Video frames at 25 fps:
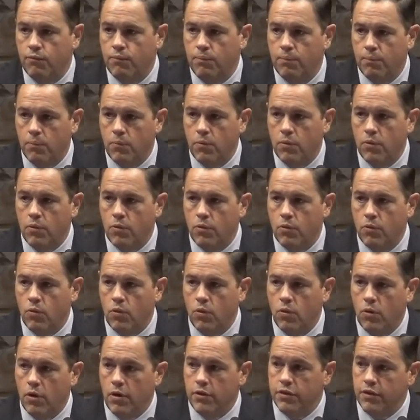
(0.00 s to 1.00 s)
the
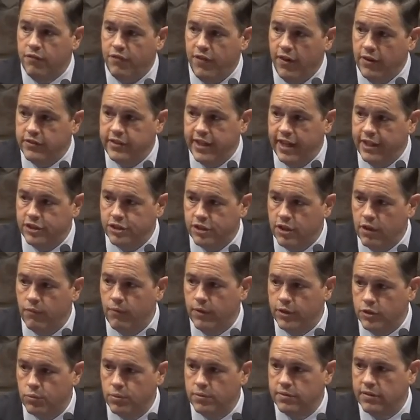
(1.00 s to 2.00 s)
foundation of which was laid
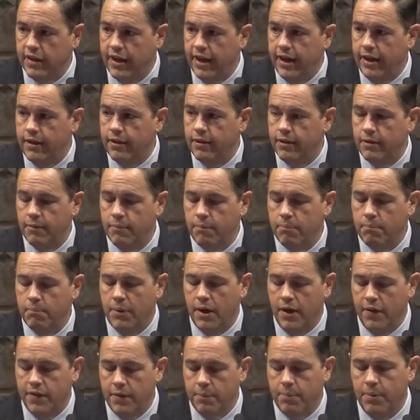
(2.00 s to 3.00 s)
by the apostles.
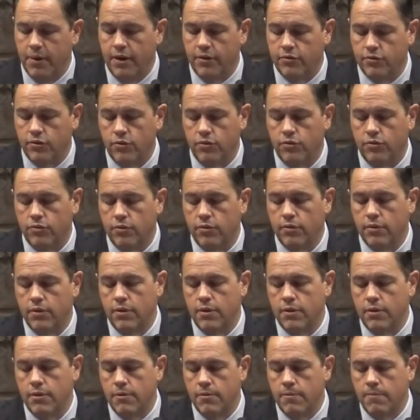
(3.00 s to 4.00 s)
And what
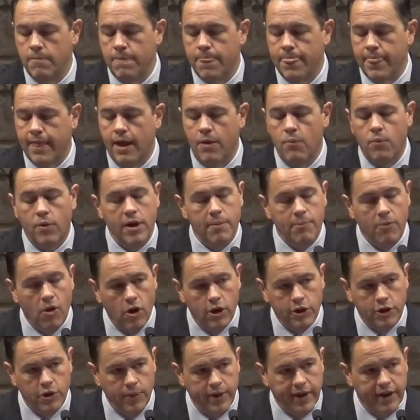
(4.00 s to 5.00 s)
I'm arguing is that our
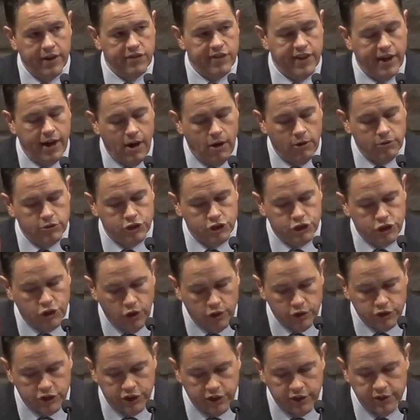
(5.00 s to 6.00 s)
churches
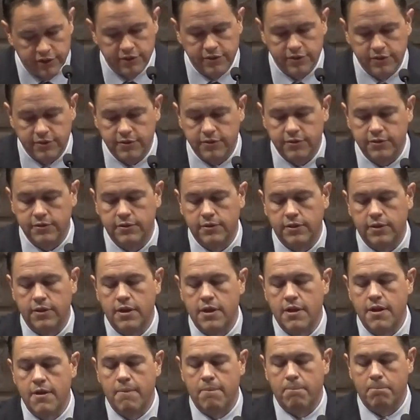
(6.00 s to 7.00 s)
must
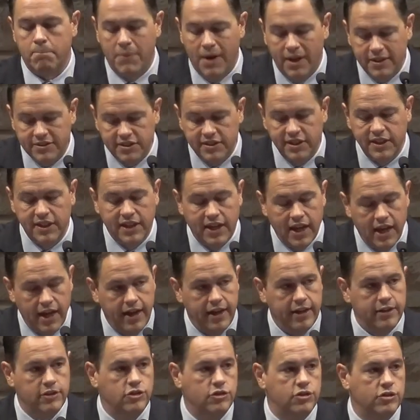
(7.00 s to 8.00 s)
engage
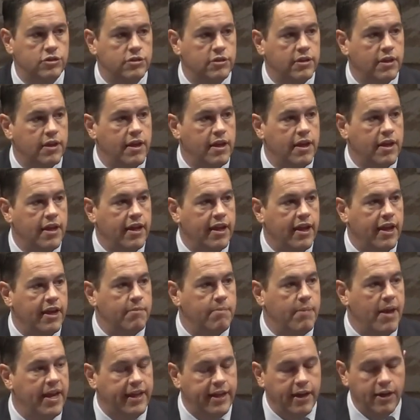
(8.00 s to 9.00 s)
in making Christ
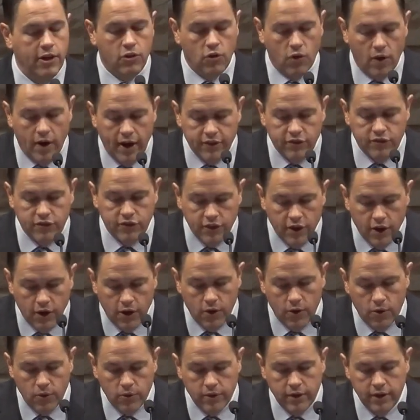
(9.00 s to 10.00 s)
known
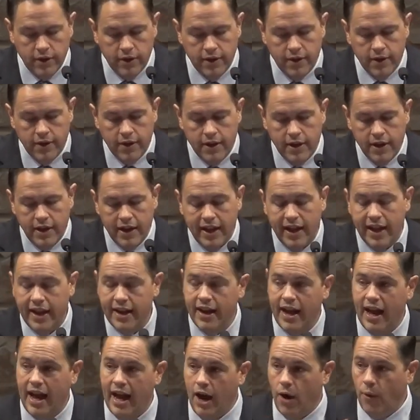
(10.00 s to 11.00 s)
in our
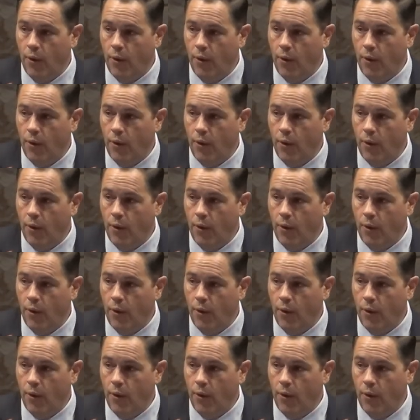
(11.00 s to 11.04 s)
area